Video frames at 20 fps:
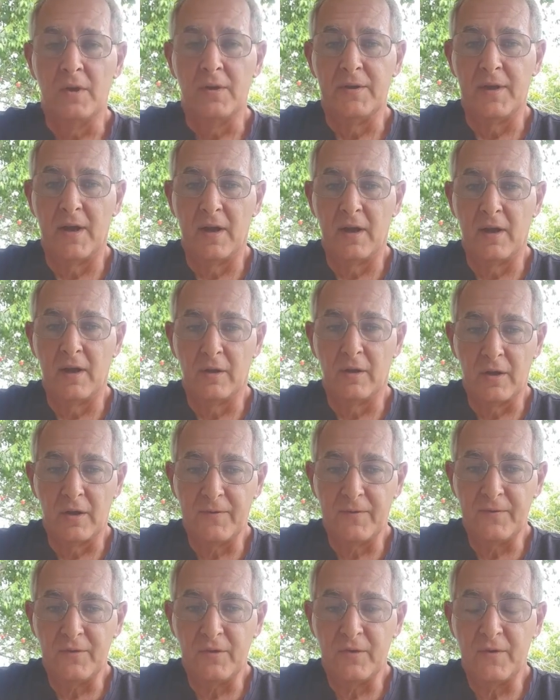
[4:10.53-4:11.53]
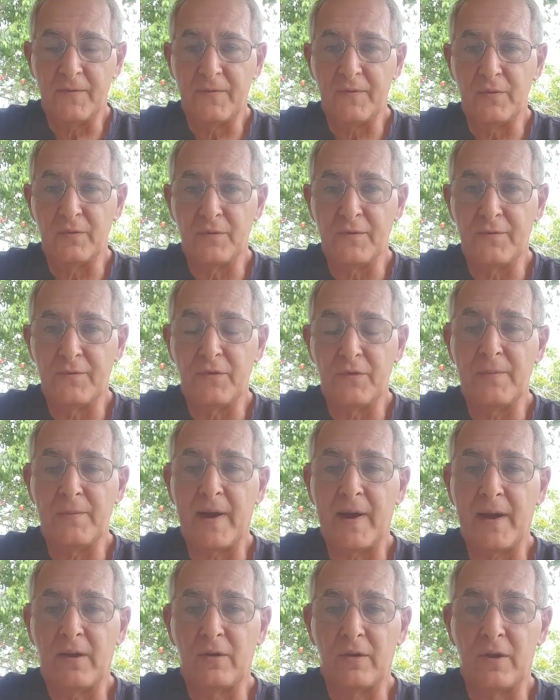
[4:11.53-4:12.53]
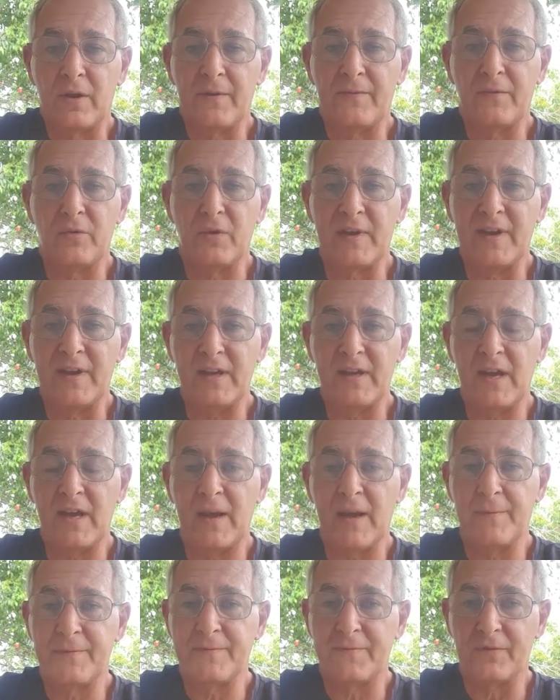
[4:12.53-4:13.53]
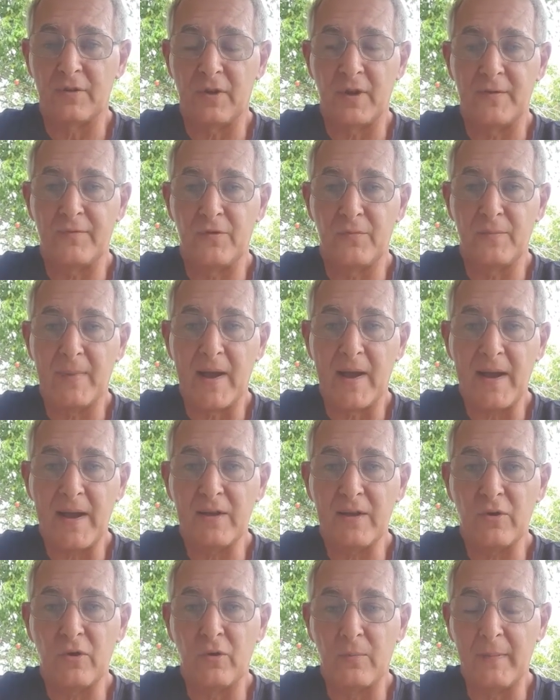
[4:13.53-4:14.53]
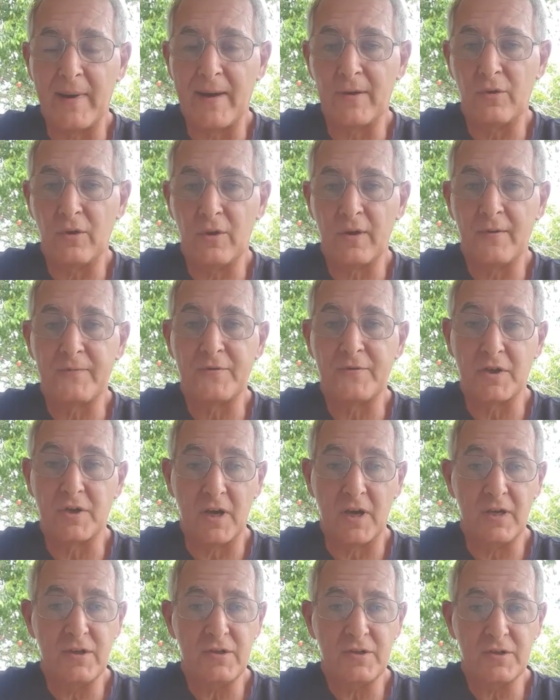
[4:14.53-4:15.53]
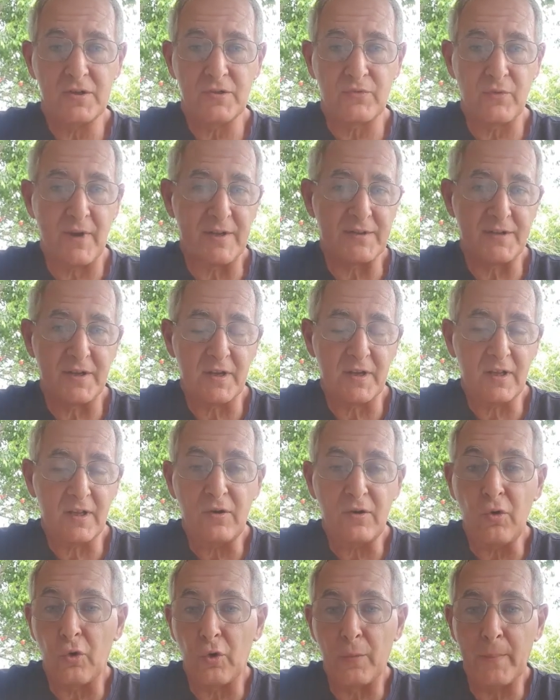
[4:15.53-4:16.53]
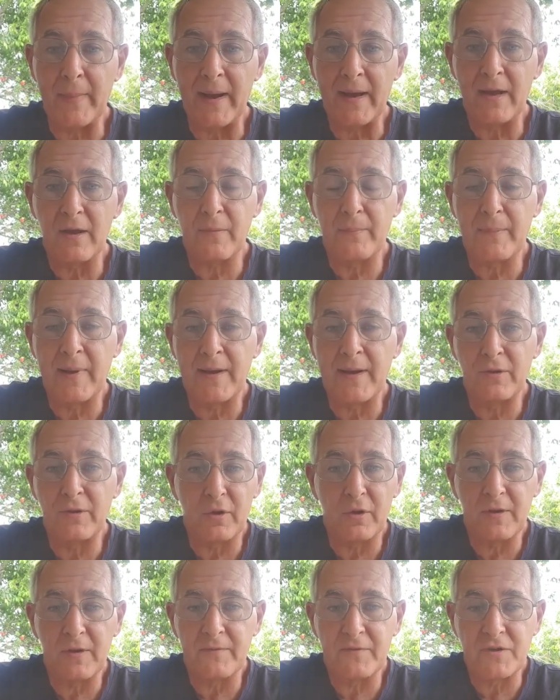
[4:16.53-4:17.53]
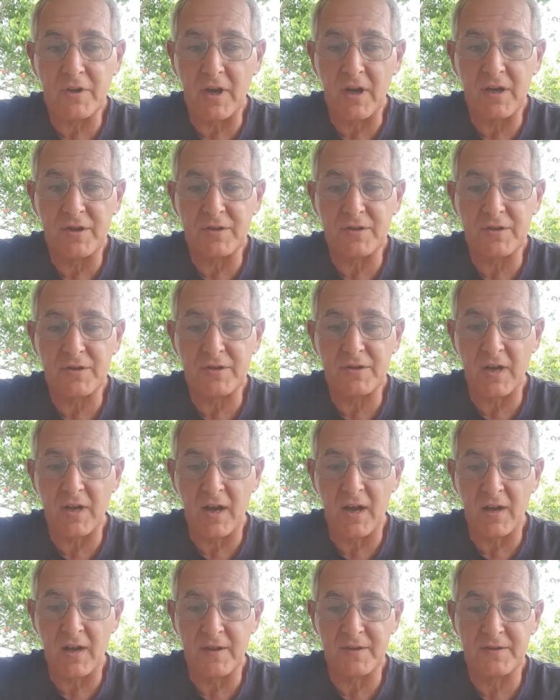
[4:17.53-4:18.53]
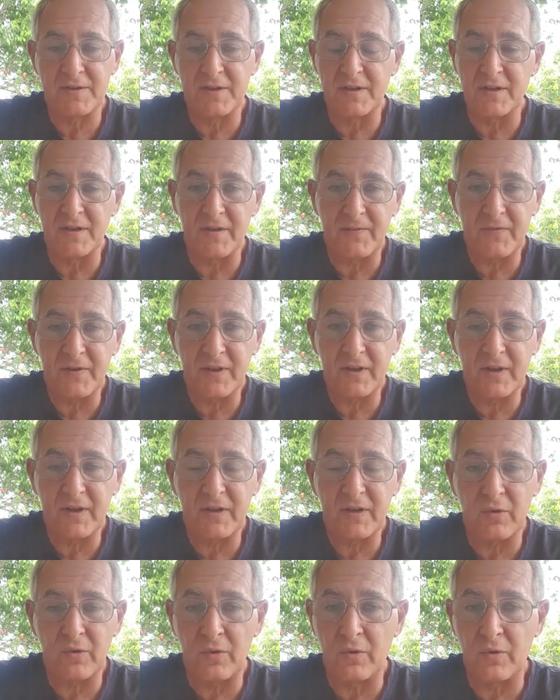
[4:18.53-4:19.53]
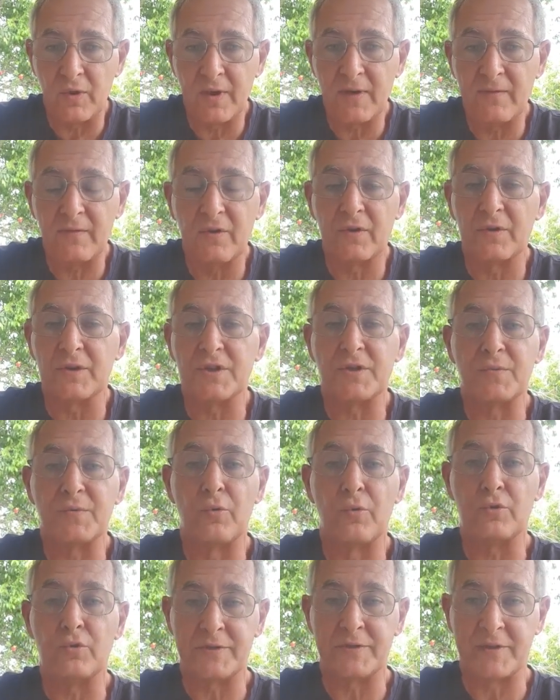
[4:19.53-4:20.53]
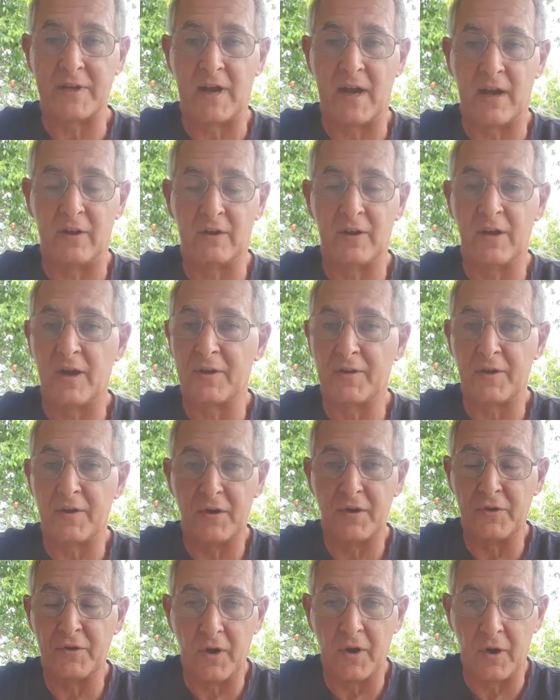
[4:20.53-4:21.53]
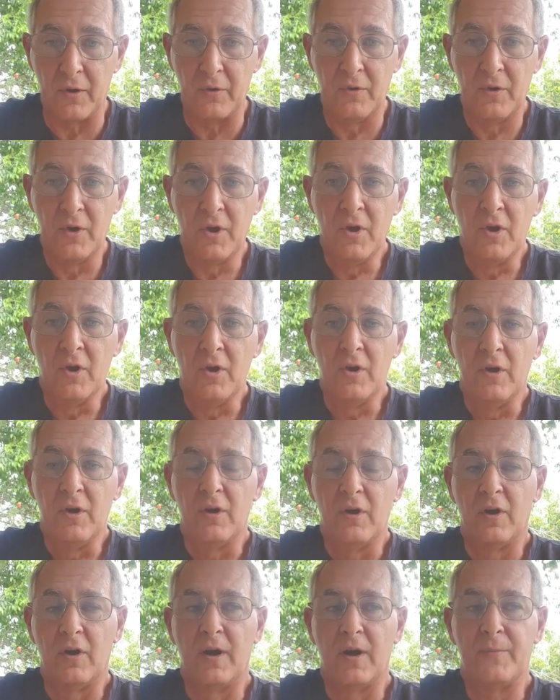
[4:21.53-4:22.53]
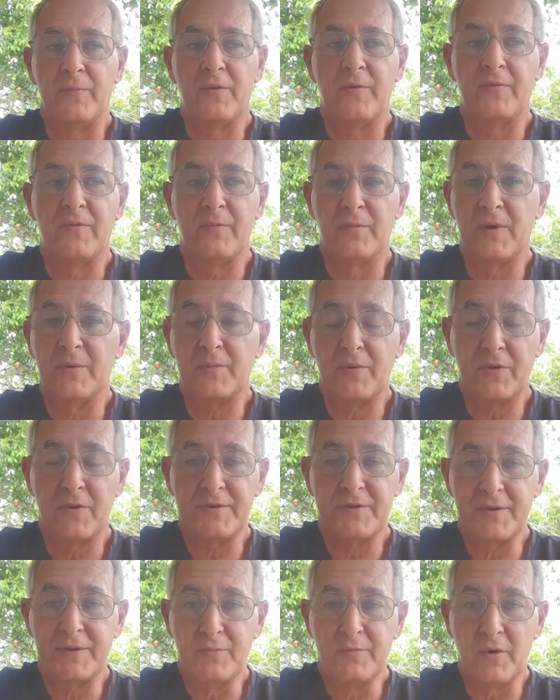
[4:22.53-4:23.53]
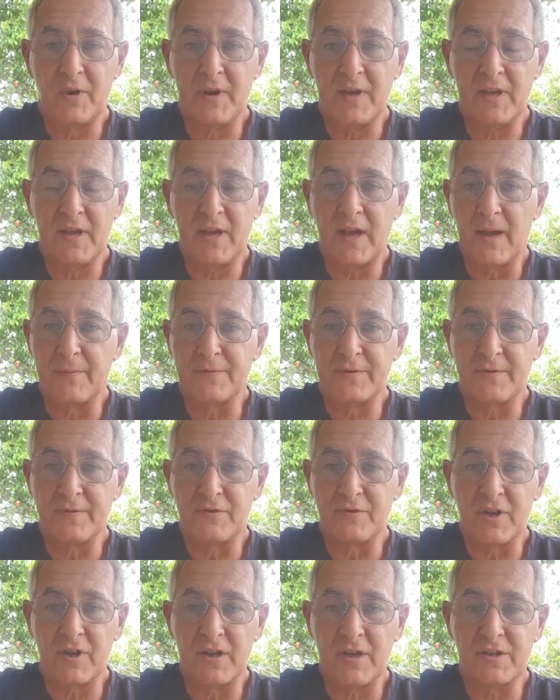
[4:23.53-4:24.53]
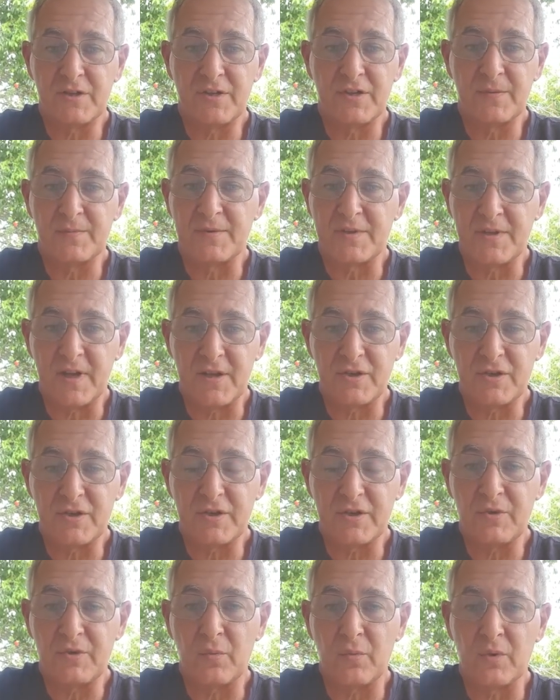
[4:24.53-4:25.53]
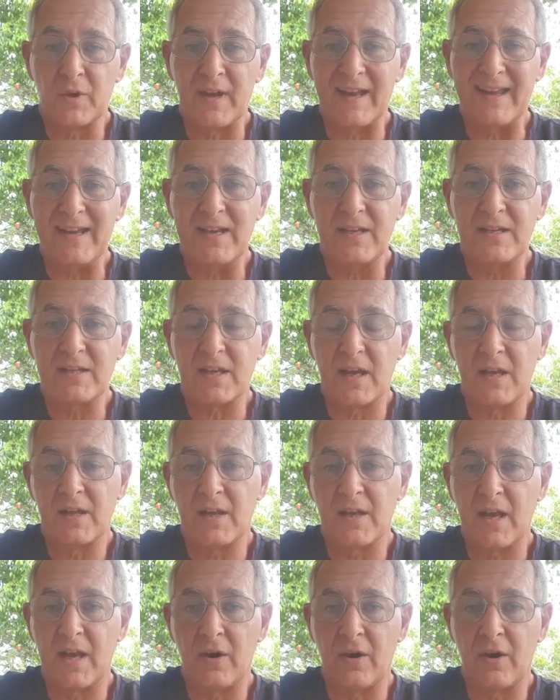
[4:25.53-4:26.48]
Now, a lot of you, if you review back, a lot of your eating habits for a lot of you may or may not have changed drastically, or may or may not have changed significantly, or even on a small scale. I don't know. Alright, but for me personally, my eating habits have changed substantially to what I eat and